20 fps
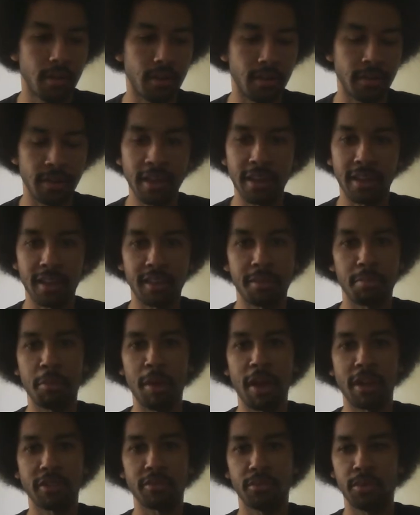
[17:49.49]
and that gets me
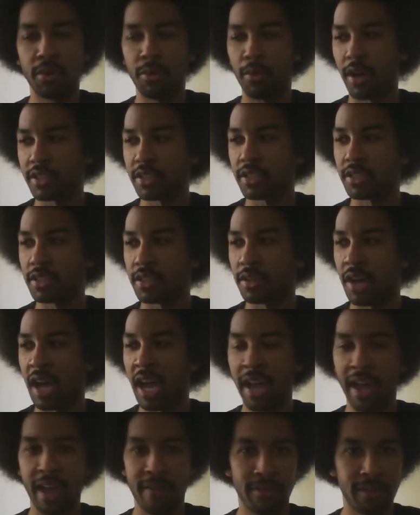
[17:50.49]
back to rewatching.
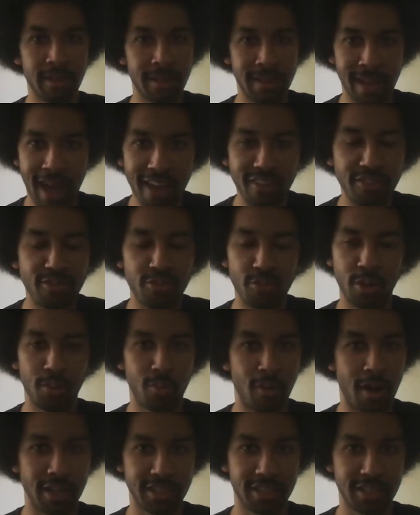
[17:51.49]
I have a lot to
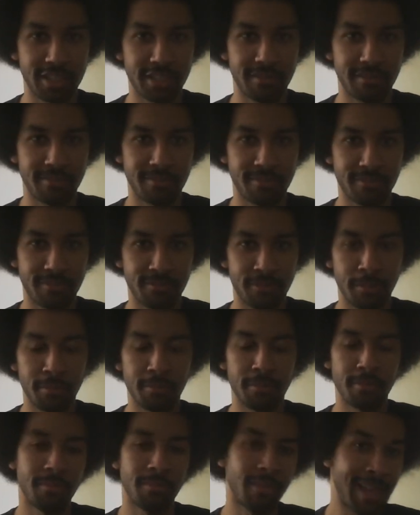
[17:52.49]
rewatch
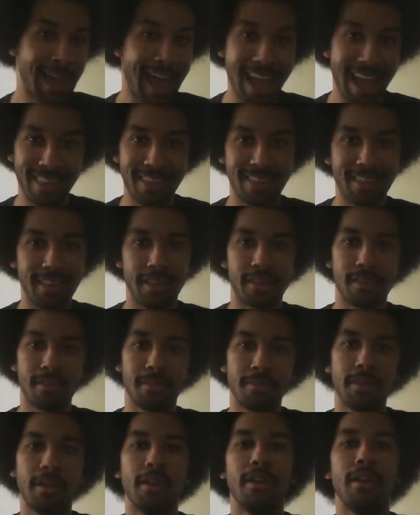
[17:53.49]
from last
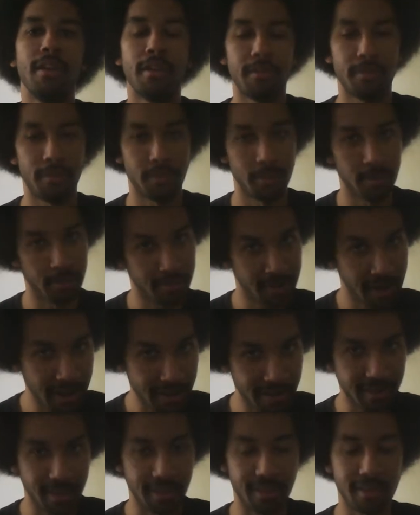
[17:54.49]
season for
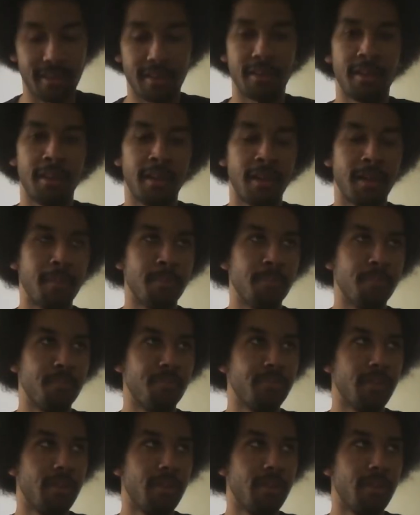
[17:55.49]
next season.